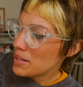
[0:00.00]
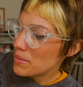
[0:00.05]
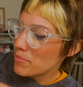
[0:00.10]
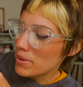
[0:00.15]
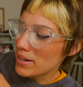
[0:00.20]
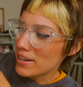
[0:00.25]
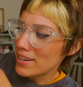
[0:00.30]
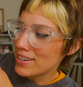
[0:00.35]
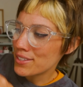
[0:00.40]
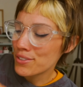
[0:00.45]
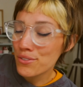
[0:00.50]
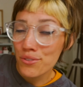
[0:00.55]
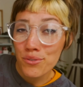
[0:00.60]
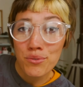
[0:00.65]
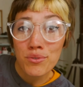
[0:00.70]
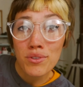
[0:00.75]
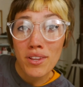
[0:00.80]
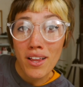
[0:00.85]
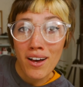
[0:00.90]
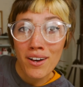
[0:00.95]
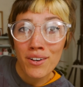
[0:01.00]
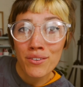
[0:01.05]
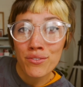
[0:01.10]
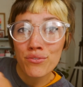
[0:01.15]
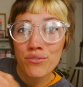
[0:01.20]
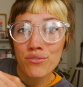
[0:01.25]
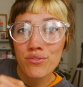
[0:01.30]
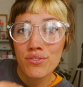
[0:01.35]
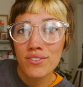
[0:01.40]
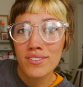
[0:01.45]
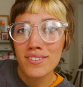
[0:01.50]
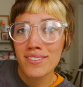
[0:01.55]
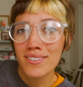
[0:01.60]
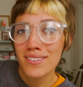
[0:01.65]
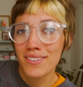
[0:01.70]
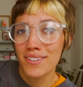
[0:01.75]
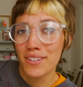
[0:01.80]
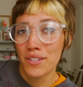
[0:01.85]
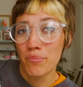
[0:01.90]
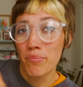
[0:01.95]
but I do love
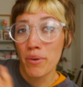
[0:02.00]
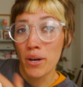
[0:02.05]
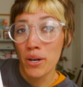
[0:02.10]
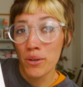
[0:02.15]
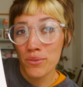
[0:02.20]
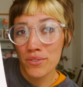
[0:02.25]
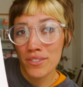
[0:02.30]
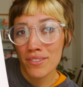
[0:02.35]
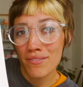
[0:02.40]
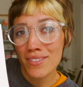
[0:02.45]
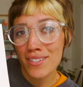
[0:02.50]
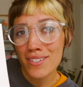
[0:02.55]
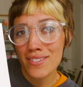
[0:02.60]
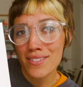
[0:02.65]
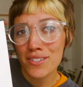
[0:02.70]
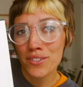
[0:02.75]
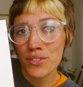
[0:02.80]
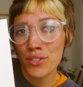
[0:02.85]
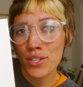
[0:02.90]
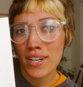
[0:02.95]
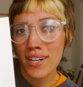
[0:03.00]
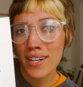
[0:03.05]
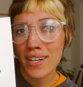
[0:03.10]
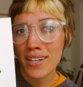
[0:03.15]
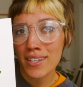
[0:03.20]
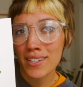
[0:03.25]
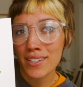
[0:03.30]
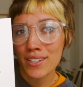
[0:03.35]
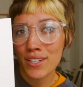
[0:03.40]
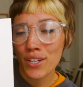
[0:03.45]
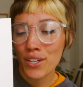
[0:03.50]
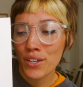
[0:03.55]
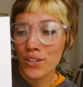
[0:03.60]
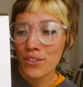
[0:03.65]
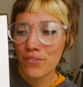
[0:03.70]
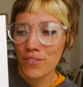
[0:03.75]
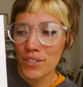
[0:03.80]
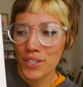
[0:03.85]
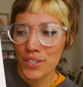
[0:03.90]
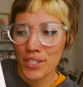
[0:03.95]
the pose of this little guy.
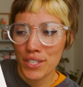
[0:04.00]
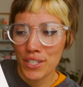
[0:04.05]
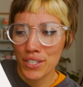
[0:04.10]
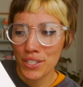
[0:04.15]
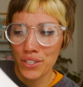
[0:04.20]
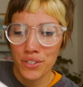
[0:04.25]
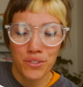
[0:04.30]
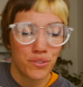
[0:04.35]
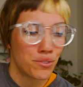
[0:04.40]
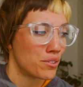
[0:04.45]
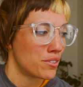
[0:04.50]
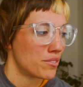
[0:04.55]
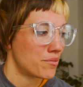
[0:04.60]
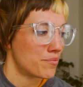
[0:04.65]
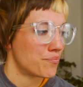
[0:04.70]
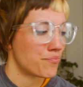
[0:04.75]
Very cute.